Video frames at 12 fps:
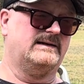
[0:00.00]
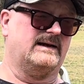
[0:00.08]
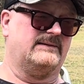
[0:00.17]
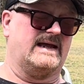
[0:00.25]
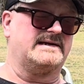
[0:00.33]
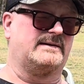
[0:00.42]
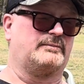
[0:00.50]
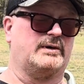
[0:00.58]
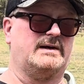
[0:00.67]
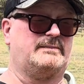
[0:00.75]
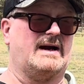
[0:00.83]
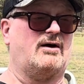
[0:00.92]
That's a
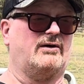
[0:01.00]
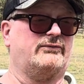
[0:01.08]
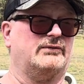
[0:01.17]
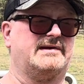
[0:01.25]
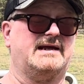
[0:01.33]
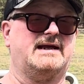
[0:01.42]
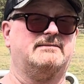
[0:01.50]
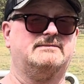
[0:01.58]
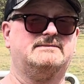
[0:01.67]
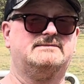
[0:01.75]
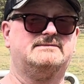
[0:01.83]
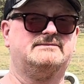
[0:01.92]
pretty powerful team.
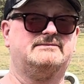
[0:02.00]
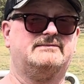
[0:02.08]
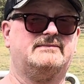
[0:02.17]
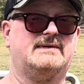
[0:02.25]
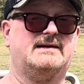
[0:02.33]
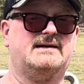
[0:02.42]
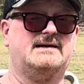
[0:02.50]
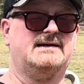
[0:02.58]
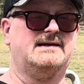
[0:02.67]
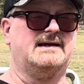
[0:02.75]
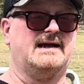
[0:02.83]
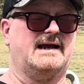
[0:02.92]

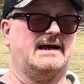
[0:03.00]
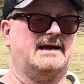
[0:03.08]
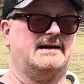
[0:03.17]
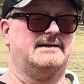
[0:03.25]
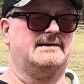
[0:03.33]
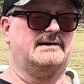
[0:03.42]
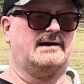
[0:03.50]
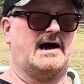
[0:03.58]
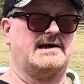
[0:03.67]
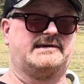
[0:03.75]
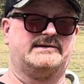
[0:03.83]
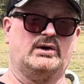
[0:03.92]
And
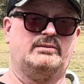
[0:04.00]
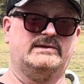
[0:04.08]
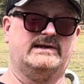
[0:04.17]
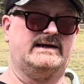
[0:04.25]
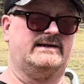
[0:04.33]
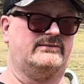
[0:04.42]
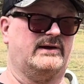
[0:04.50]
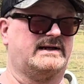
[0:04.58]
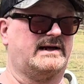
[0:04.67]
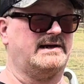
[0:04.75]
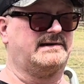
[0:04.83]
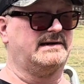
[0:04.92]
I still believe, like
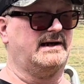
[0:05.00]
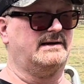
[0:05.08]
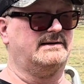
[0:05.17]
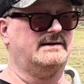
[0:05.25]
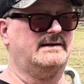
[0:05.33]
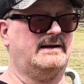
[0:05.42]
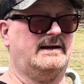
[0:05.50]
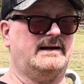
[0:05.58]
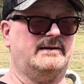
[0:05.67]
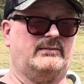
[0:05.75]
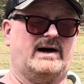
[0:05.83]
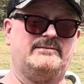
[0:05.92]
I said,
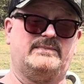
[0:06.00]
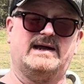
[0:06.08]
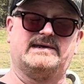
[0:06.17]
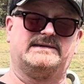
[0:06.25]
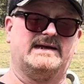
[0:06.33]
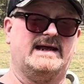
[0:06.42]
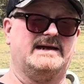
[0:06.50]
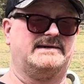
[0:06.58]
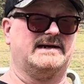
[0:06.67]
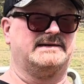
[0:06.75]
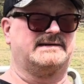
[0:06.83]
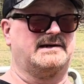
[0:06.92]
my best day is
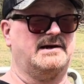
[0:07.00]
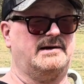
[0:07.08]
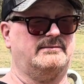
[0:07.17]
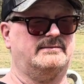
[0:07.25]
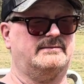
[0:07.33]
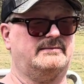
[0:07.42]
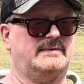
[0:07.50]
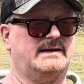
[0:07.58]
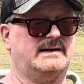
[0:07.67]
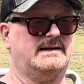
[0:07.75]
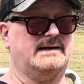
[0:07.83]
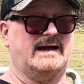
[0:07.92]
yet to come.
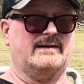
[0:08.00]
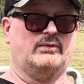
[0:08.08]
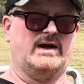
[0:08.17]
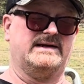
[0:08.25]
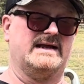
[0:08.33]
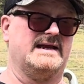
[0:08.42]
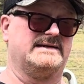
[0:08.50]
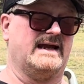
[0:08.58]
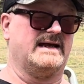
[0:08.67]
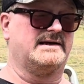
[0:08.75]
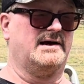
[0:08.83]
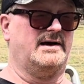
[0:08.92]
And when that
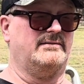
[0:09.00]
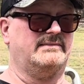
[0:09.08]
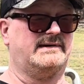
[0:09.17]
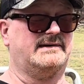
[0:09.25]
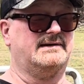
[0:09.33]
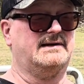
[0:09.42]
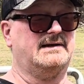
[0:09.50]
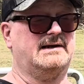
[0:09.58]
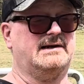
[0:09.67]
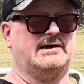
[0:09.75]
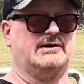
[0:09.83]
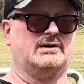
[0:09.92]
day comes,
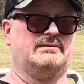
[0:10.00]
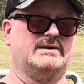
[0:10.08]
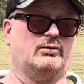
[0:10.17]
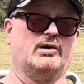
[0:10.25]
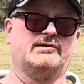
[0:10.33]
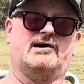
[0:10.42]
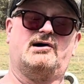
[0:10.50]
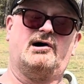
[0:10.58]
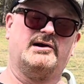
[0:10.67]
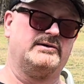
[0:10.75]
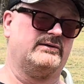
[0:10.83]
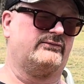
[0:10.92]
it'll be worth
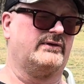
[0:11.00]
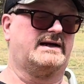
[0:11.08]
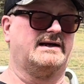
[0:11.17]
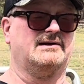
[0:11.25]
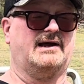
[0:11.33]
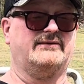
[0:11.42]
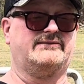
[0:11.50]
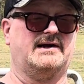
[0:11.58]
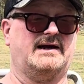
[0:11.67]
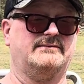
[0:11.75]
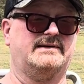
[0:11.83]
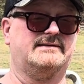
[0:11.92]
100 freaking
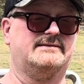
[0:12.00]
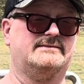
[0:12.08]
lifetimes.